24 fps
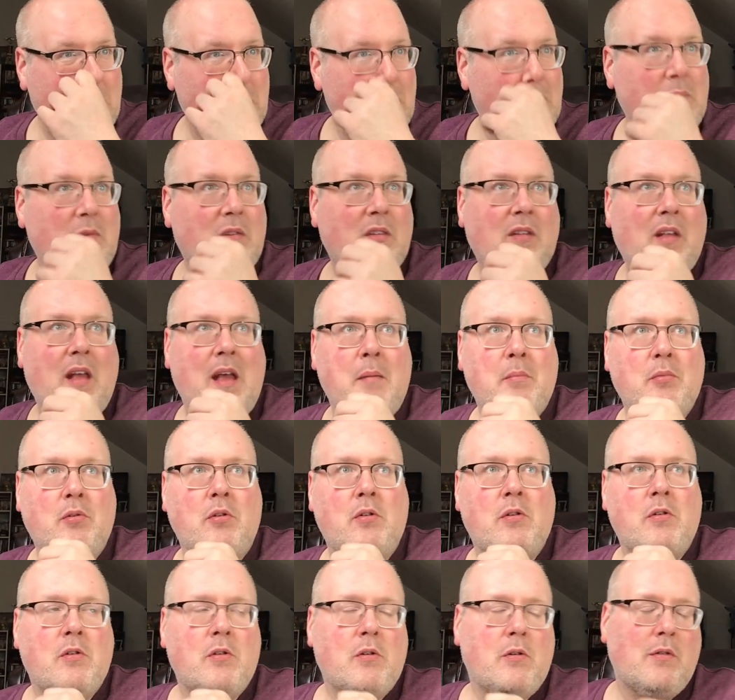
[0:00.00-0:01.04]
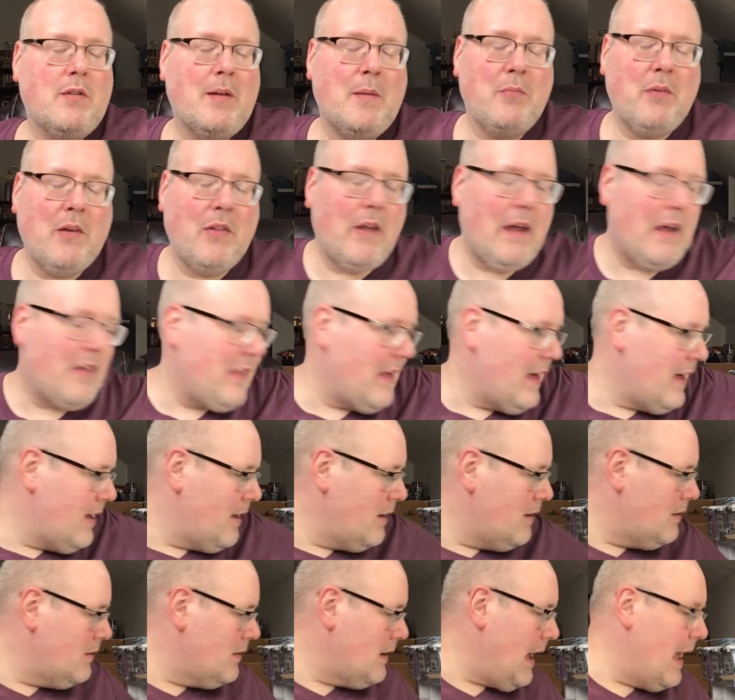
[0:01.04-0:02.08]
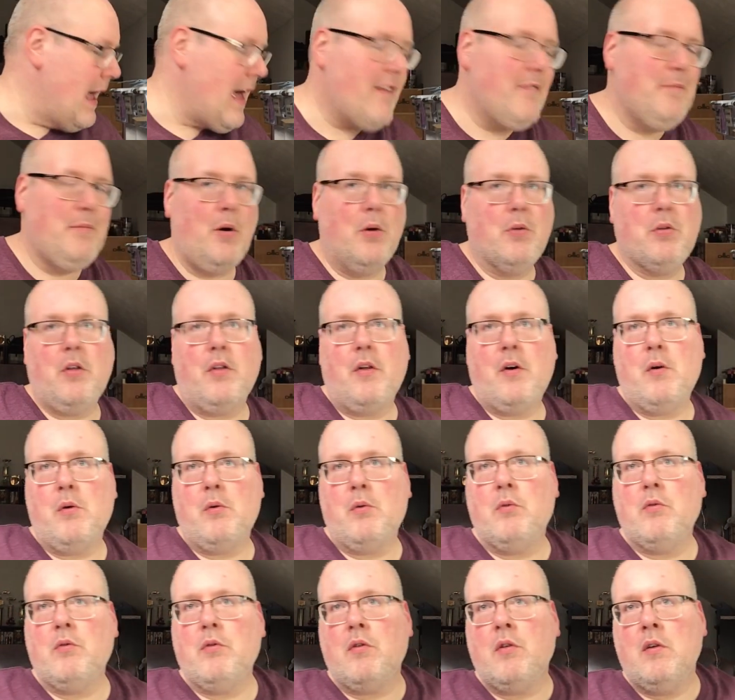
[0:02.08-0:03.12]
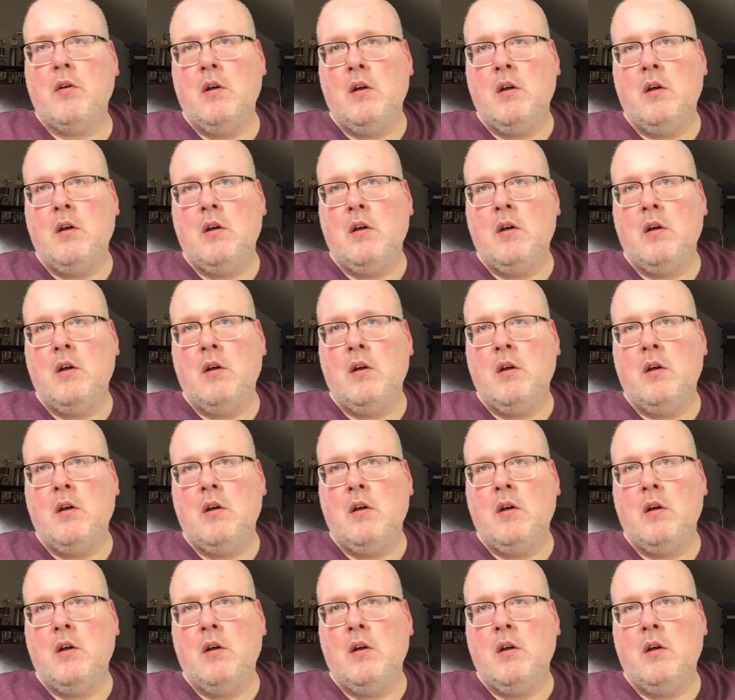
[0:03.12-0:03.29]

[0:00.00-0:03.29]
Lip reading: Sampler or something like that. I have both of those,